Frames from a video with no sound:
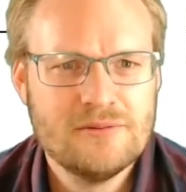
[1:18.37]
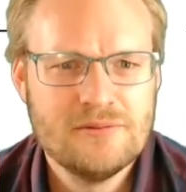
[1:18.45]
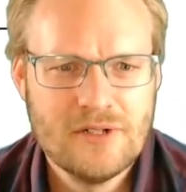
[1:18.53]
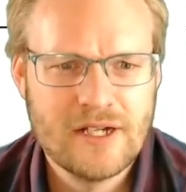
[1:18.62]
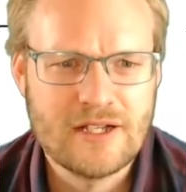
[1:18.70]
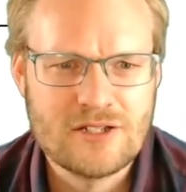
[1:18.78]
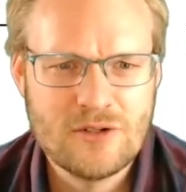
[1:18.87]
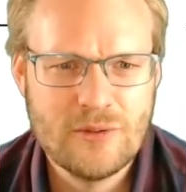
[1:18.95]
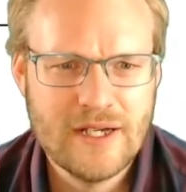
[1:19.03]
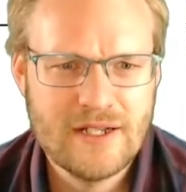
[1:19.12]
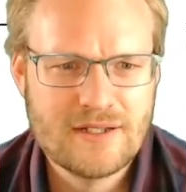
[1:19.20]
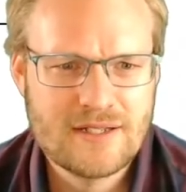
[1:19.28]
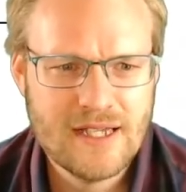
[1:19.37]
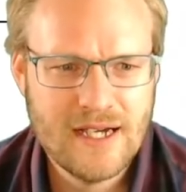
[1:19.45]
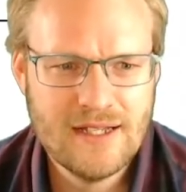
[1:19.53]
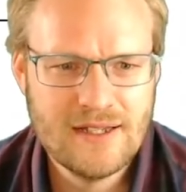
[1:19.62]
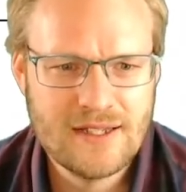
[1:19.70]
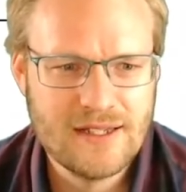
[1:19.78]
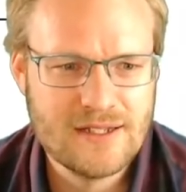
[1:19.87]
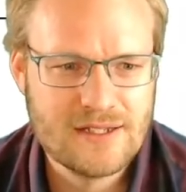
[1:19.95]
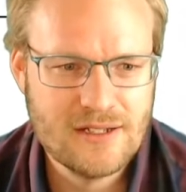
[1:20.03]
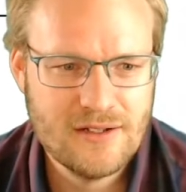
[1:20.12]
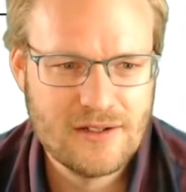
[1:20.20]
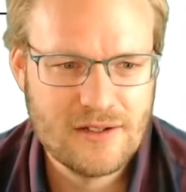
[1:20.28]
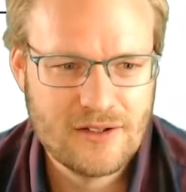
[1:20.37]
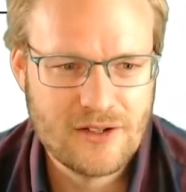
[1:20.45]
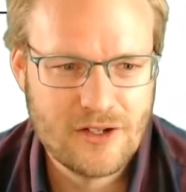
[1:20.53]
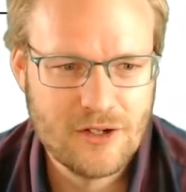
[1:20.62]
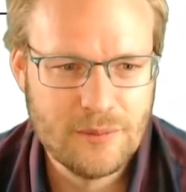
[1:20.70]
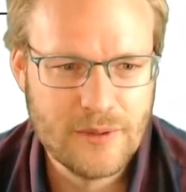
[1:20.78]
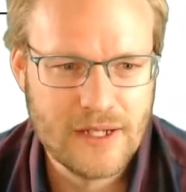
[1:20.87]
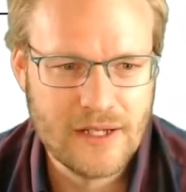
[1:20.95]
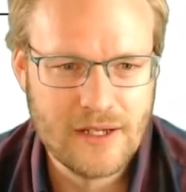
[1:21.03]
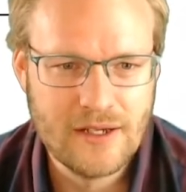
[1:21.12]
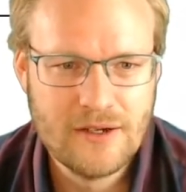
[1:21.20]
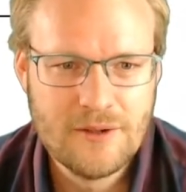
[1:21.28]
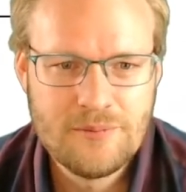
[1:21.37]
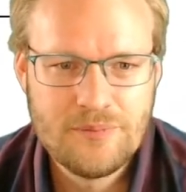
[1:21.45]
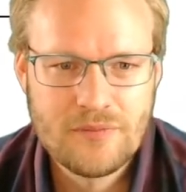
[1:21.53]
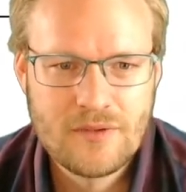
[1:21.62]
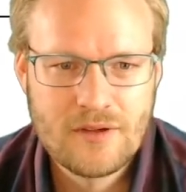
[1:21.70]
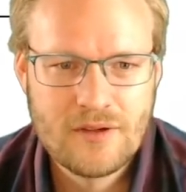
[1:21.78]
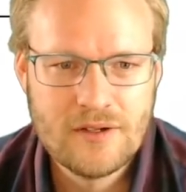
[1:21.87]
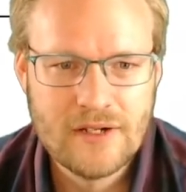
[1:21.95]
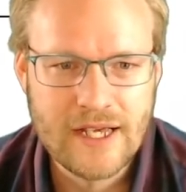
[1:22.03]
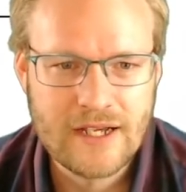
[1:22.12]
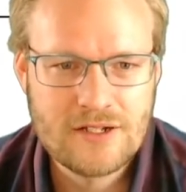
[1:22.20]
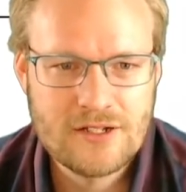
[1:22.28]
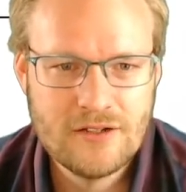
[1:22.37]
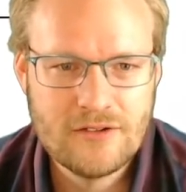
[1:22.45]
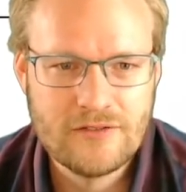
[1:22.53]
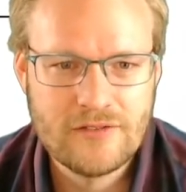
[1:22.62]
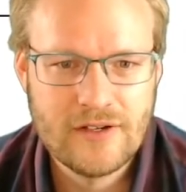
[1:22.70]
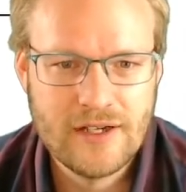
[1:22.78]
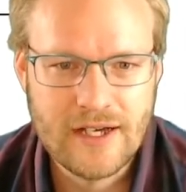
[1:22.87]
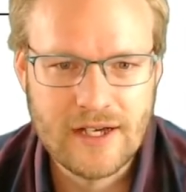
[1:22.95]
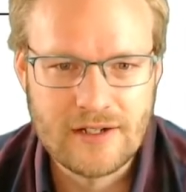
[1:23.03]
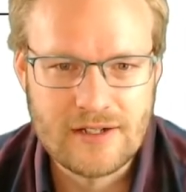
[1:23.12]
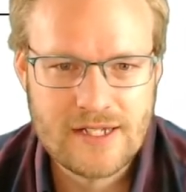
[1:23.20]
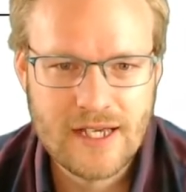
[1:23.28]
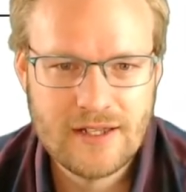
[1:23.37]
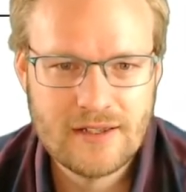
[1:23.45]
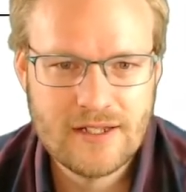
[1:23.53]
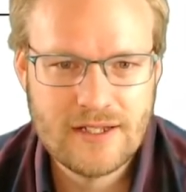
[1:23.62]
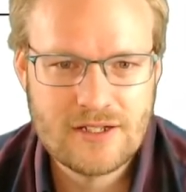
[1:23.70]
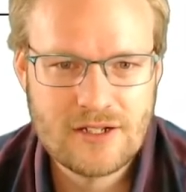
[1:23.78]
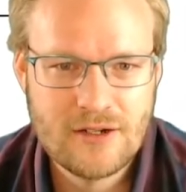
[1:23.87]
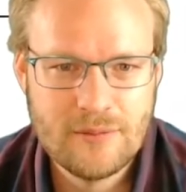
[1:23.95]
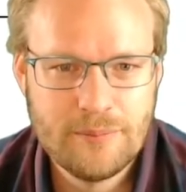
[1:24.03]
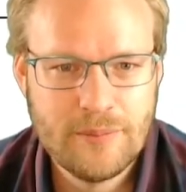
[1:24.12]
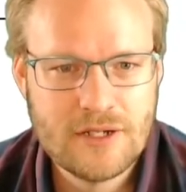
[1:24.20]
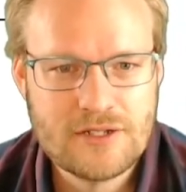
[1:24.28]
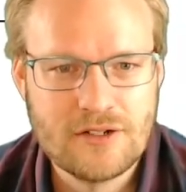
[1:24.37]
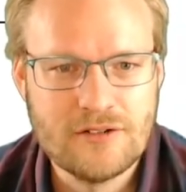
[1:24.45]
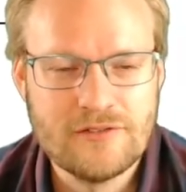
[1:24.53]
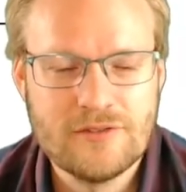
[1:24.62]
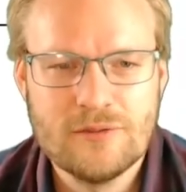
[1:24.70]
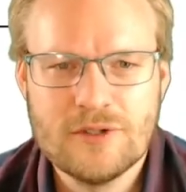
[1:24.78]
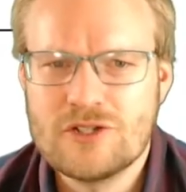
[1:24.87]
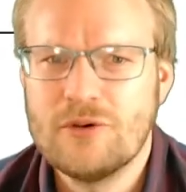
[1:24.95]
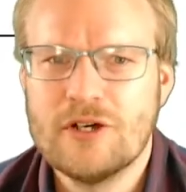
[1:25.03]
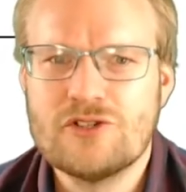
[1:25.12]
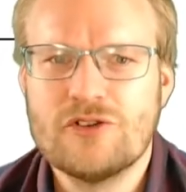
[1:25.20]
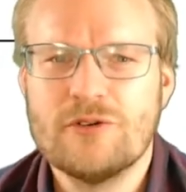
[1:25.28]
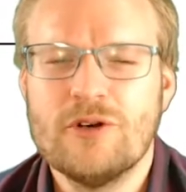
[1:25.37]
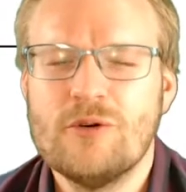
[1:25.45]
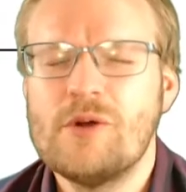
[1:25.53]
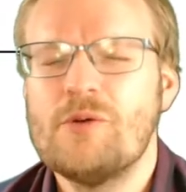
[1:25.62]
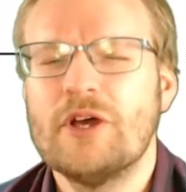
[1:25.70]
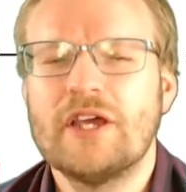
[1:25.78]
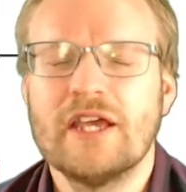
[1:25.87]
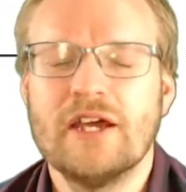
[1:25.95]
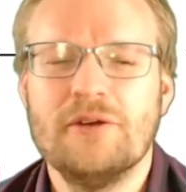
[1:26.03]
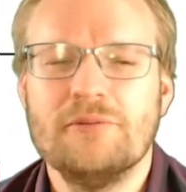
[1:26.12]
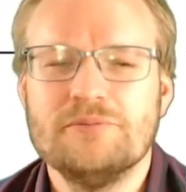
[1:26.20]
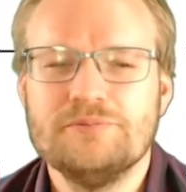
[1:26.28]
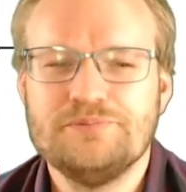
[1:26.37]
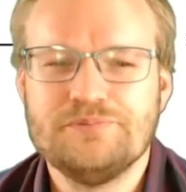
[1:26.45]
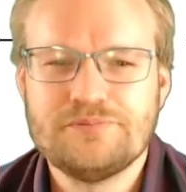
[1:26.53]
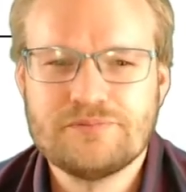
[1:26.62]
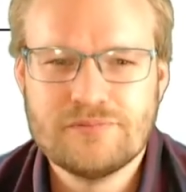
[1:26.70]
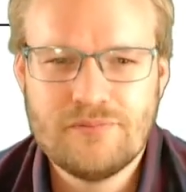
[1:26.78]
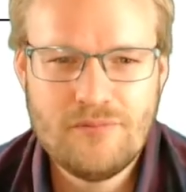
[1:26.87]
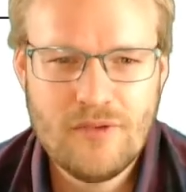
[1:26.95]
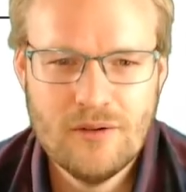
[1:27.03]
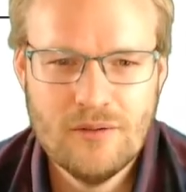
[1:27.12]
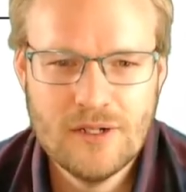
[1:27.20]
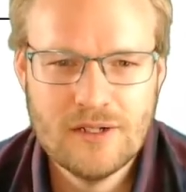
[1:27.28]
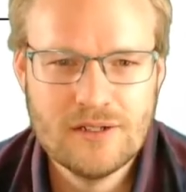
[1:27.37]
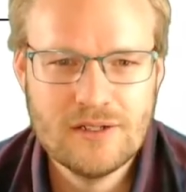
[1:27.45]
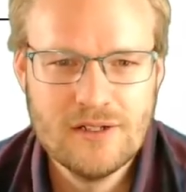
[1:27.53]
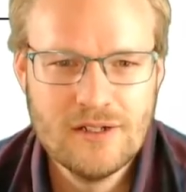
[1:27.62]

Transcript: Okay, so where's sine theta going to be negative and tan theta positive? Which quadrant are we working in? Well,